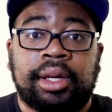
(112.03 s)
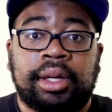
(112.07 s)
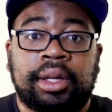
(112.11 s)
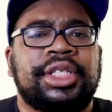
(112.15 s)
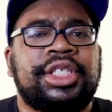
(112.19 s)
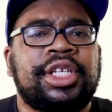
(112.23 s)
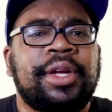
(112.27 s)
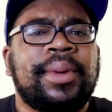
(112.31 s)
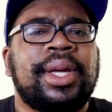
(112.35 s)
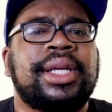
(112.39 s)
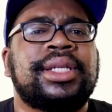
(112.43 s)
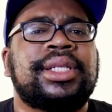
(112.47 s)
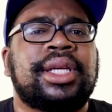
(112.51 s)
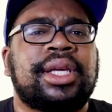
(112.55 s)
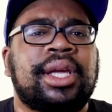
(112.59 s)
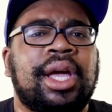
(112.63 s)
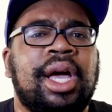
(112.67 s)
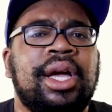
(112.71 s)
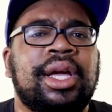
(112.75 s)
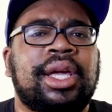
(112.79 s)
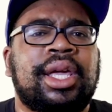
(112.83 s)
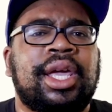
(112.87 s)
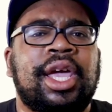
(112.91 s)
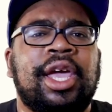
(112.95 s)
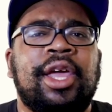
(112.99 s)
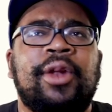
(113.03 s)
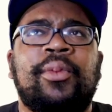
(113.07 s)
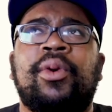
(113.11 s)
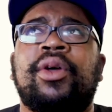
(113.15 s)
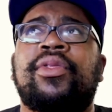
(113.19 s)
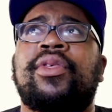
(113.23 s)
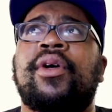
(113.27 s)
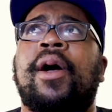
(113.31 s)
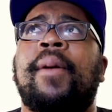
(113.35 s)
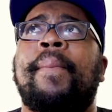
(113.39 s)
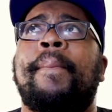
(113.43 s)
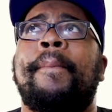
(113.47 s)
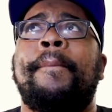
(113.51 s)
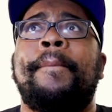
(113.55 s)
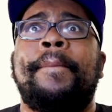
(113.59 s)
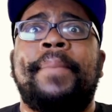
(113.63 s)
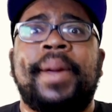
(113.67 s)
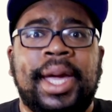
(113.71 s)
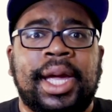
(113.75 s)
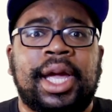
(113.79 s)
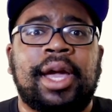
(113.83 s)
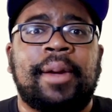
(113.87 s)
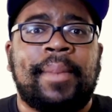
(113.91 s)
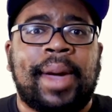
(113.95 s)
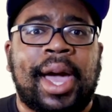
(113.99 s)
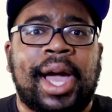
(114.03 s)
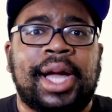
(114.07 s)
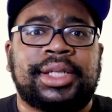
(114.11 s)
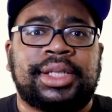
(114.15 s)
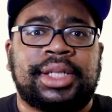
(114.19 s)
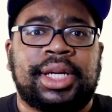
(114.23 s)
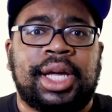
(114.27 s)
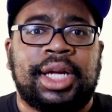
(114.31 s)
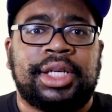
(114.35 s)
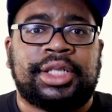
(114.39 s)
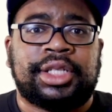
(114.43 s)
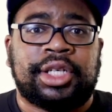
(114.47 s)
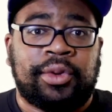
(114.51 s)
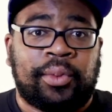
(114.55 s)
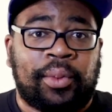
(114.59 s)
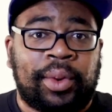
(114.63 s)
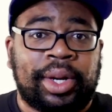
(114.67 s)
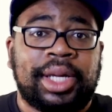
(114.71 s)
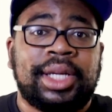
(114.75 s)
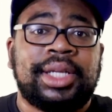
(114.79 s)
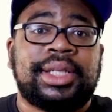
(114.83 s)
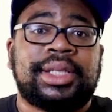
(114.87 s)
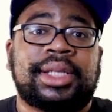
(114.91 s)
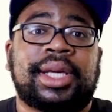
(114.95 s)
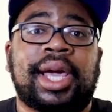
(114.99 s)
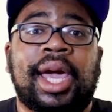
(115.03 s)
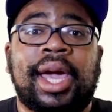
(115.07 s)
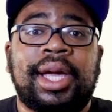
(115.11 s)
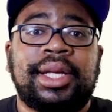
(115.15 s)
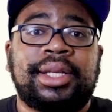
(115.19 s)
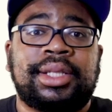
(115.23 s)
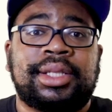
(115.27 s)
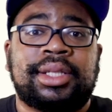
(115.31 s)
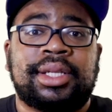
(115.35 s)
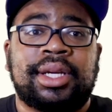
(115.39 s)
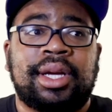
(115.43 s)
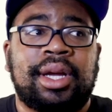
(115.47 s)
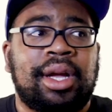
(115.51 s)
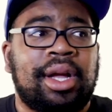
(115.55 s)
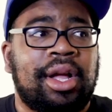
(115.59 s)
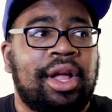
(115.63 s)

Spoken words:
Jimmi is a young kid with a big imagination, and when he skates,